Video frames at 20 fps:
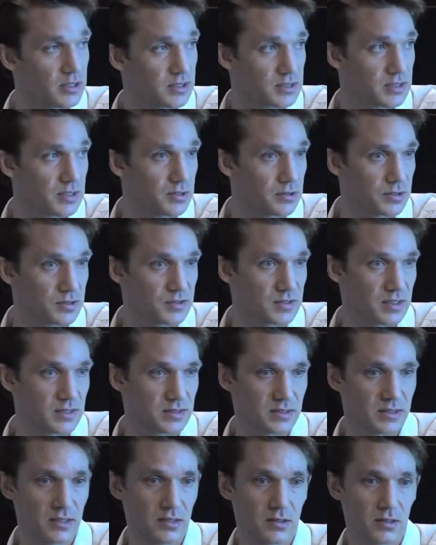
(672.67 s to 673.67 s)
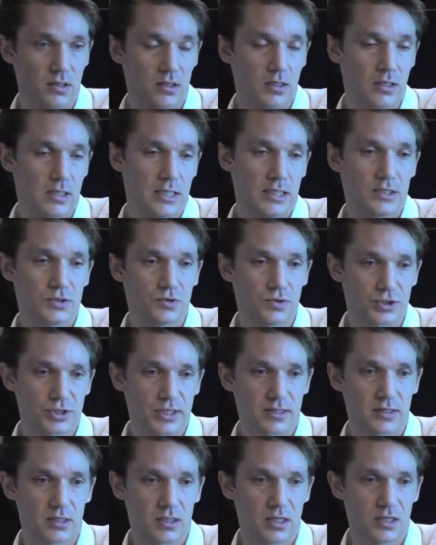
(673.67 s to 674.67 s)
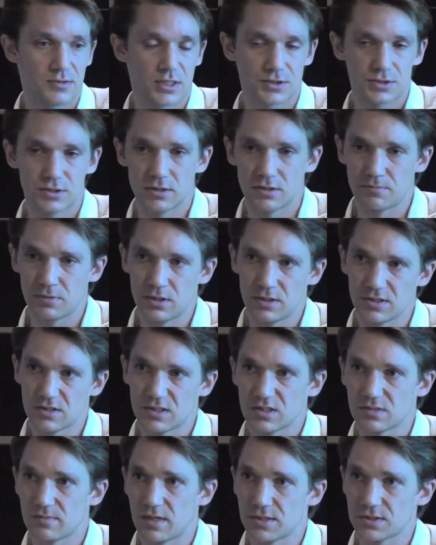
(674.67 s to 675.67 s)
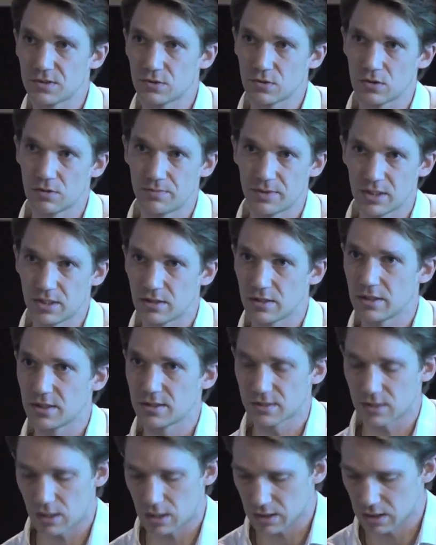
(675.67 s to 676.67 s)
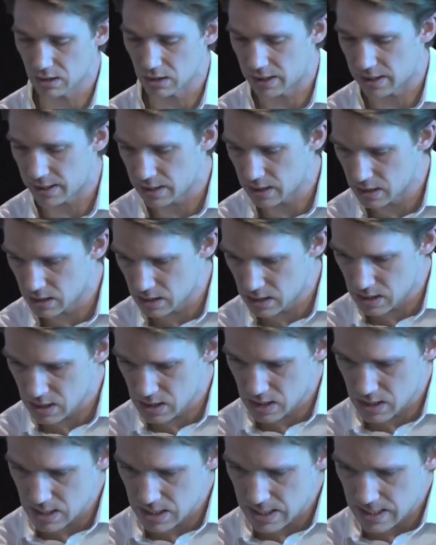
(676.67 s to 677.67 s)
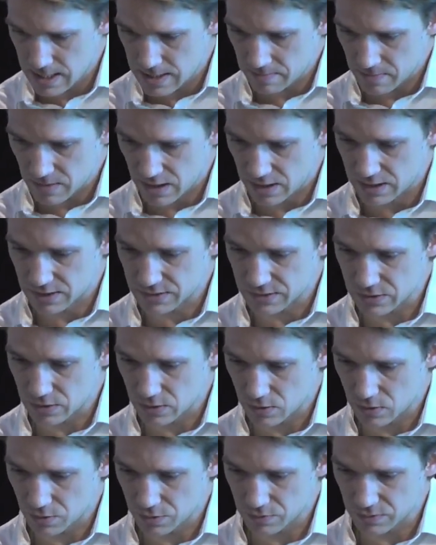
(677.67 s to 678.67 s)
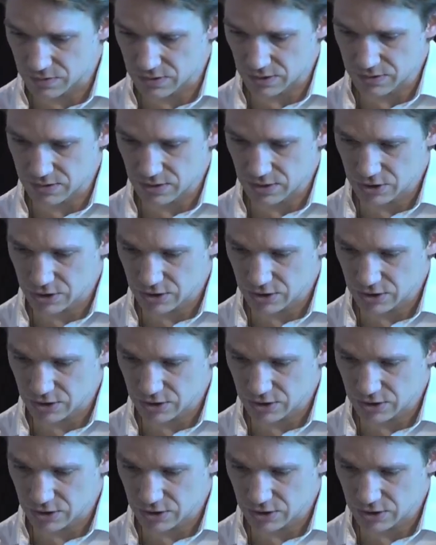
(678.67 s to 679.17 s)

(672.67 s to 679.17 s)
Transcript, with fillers: It's either assessed either twitch at the adductor pollicis muscle or bicularis oculi. And so the results in this